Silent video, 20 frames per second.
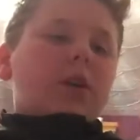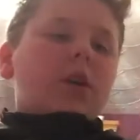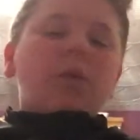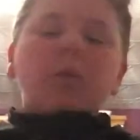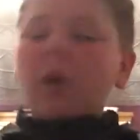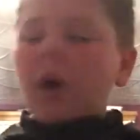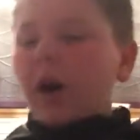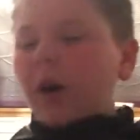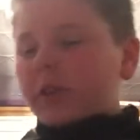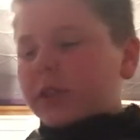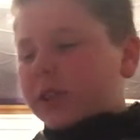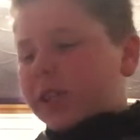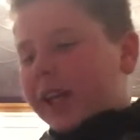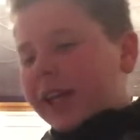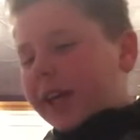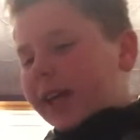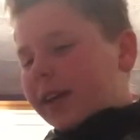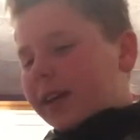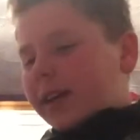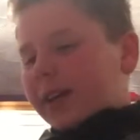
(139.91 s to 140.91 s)
Well, I'll oh,
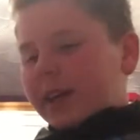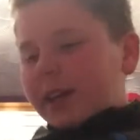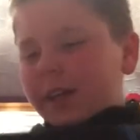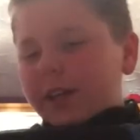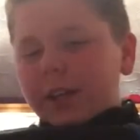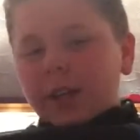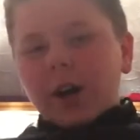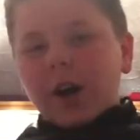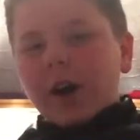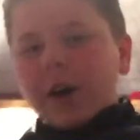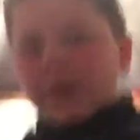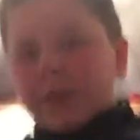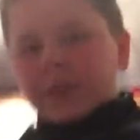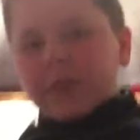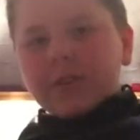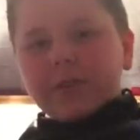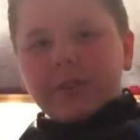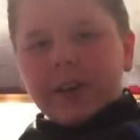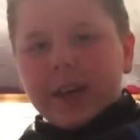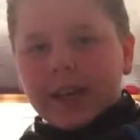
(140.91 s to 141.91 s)
see, you know, if they're
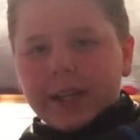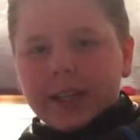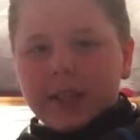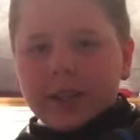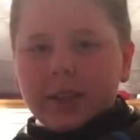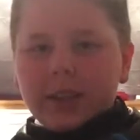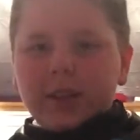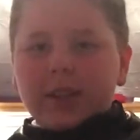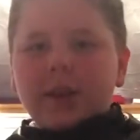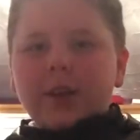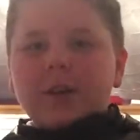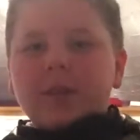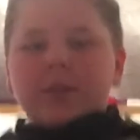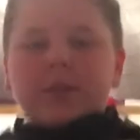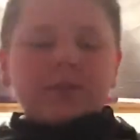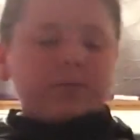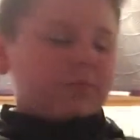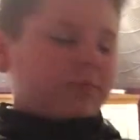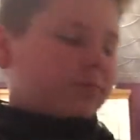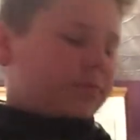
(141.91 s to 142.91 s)
fake, you
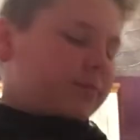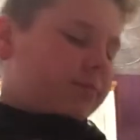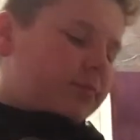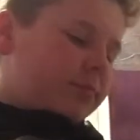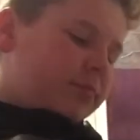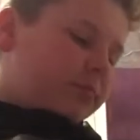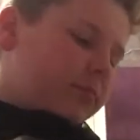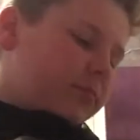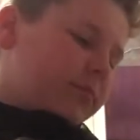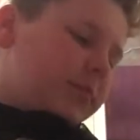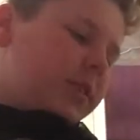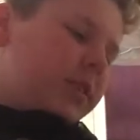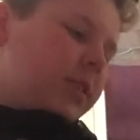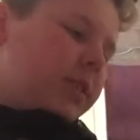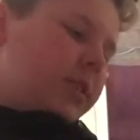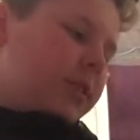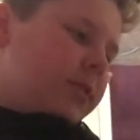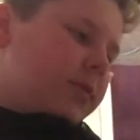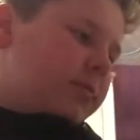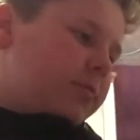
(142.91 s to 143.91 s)
know, you
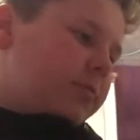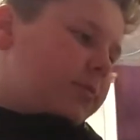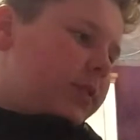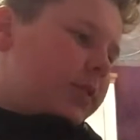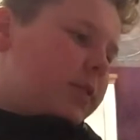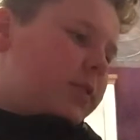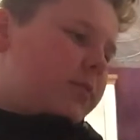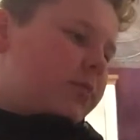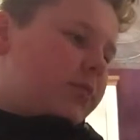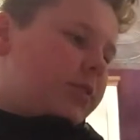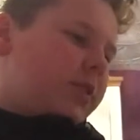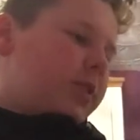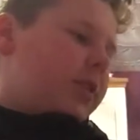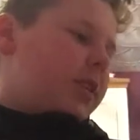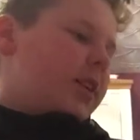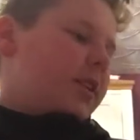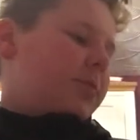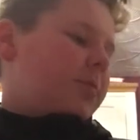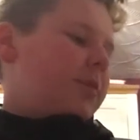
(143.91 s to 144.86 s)
know, it's pretty sad.